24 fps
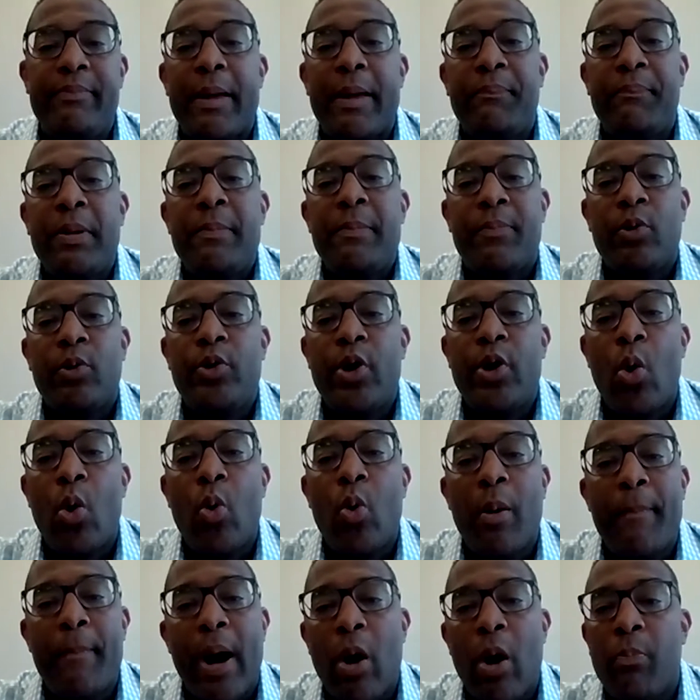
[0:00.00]
that people know
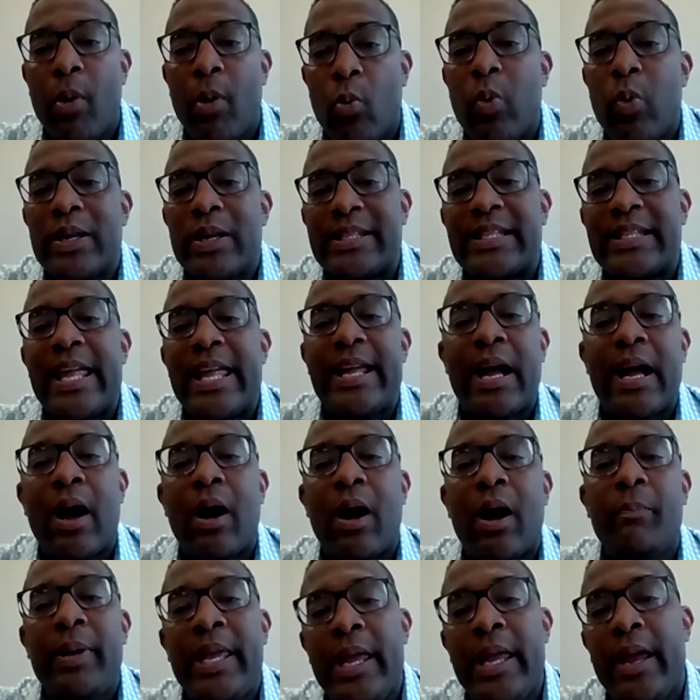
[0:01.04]
about, but once they
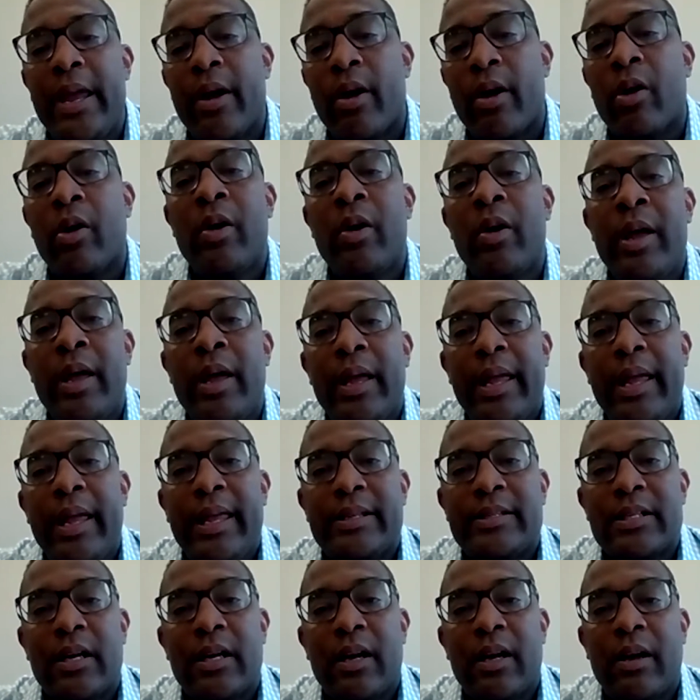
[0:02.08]
come here,
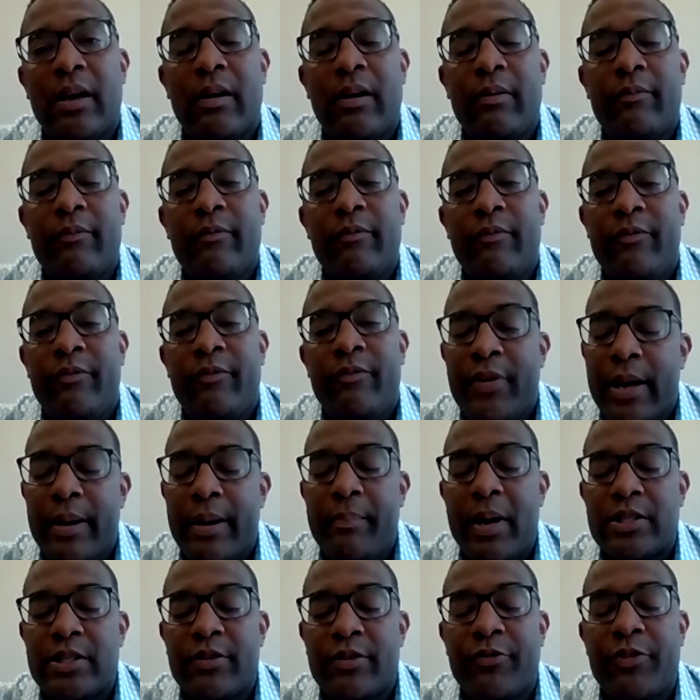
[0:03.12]
it's very
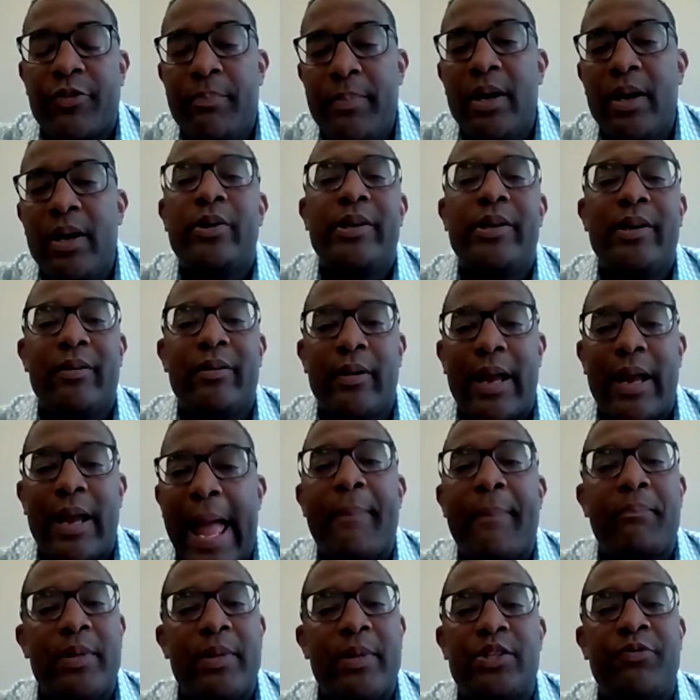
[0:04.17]
much a familiar
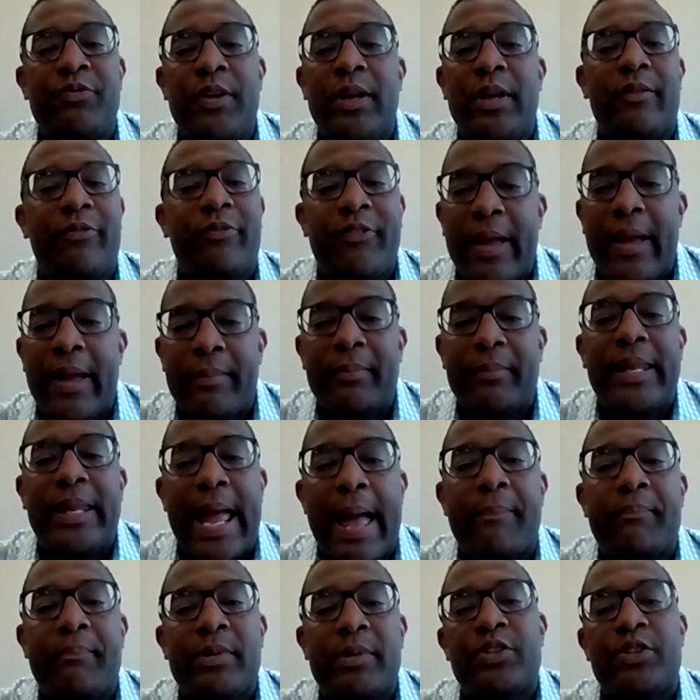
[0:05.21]
atmosphere, family
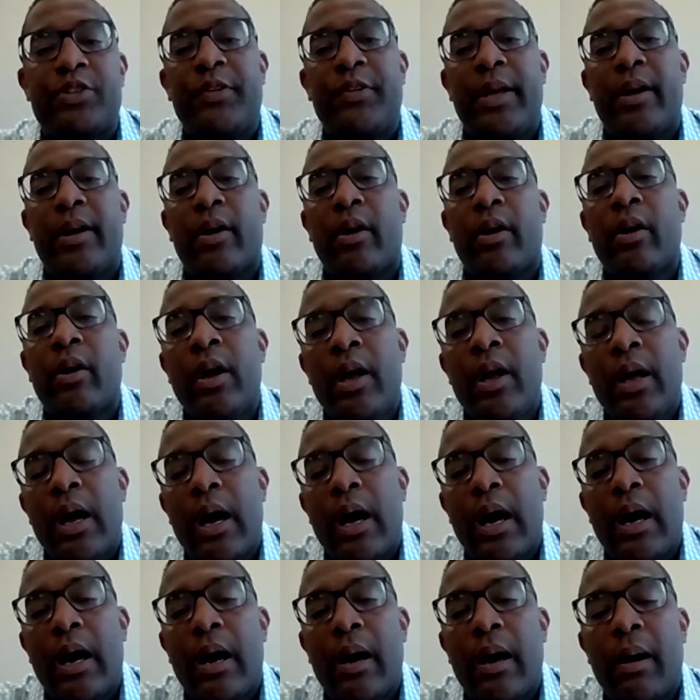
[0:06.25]
atmosphere.
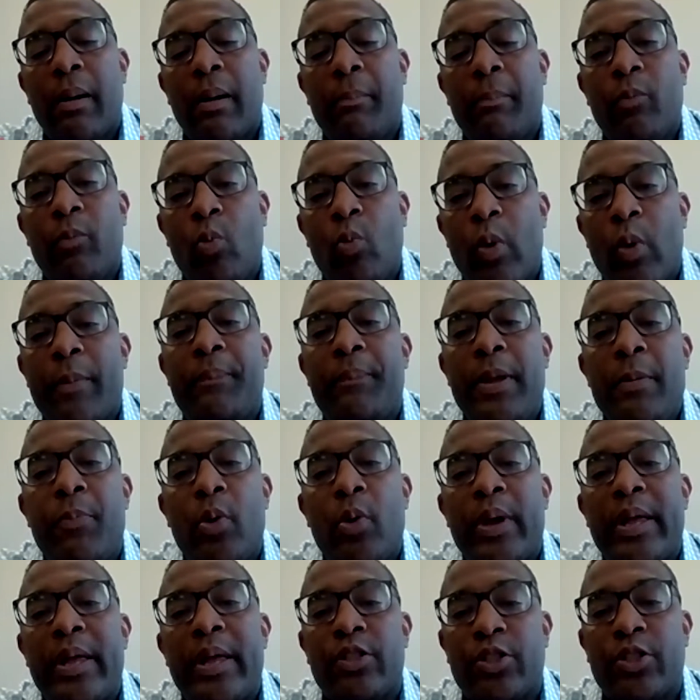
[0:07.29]
where
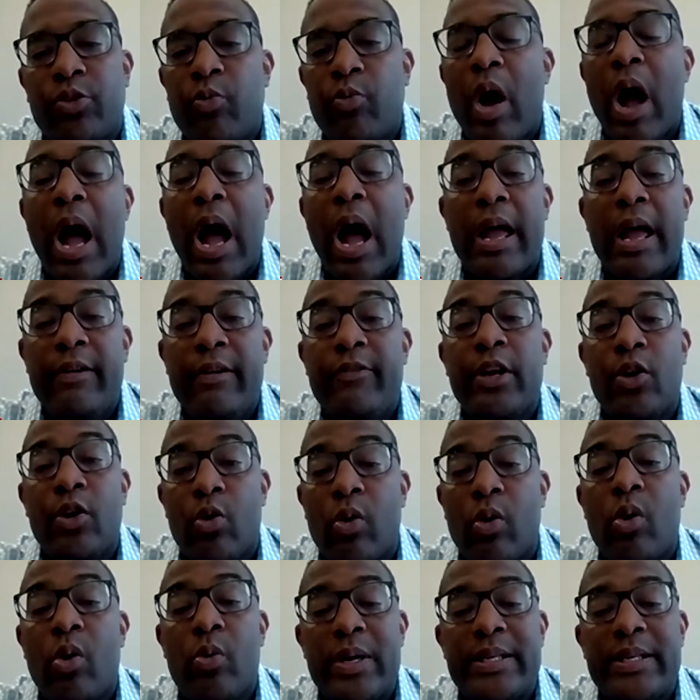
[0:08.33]
people can thrive and
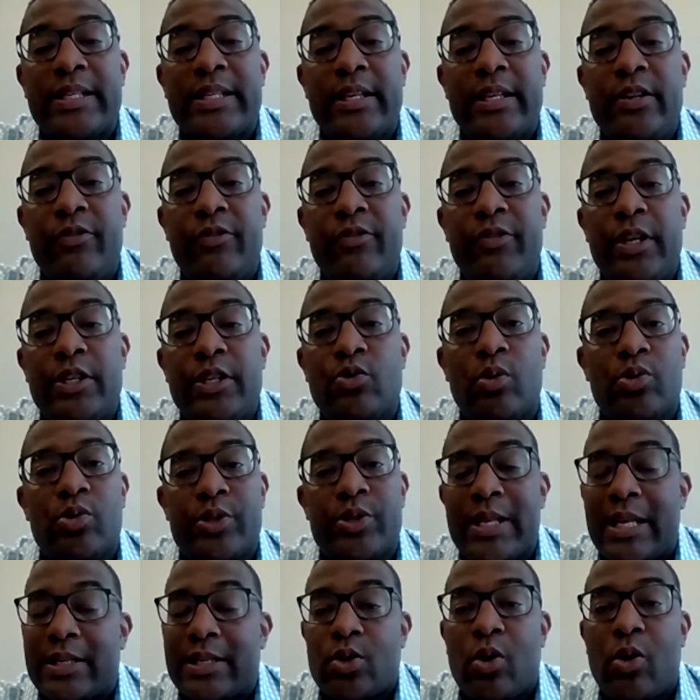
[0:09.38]
grow as
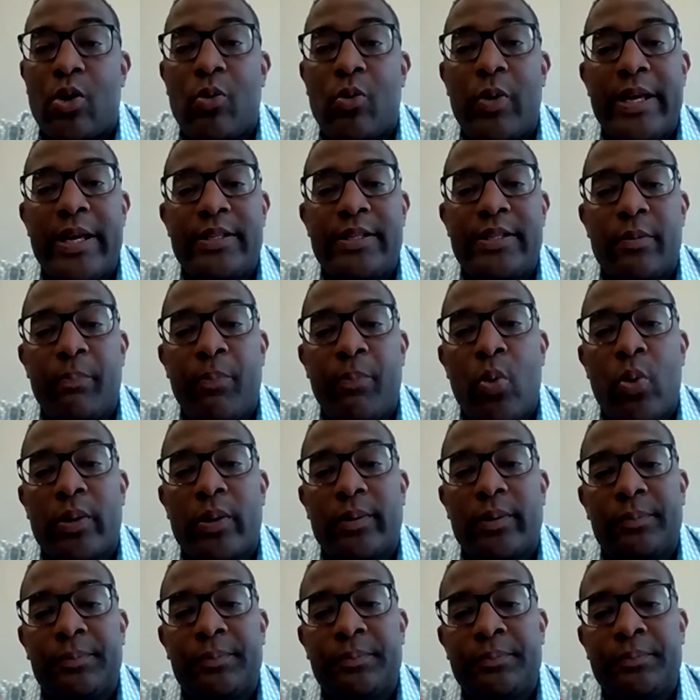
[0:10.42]
individuals. That's always important.